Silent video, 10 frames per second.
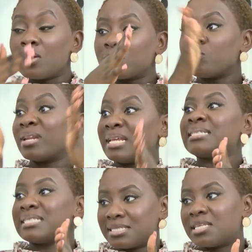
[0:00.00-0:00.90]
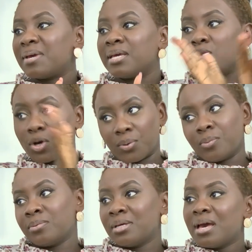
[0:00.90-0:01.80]
when they said to me
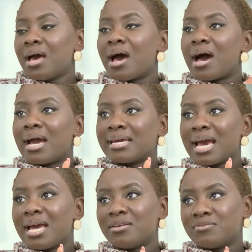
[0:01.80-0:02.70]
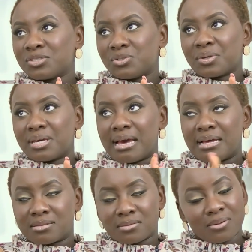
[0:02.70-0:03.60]
no, I kind of just took it
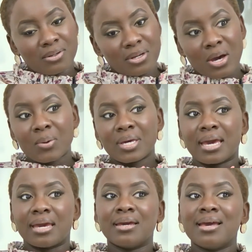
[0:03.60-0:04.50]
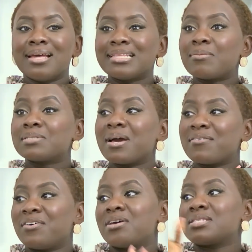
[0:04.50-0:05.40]
as, okay, that was my
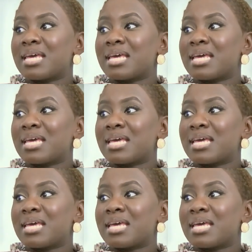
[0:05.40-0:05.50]
first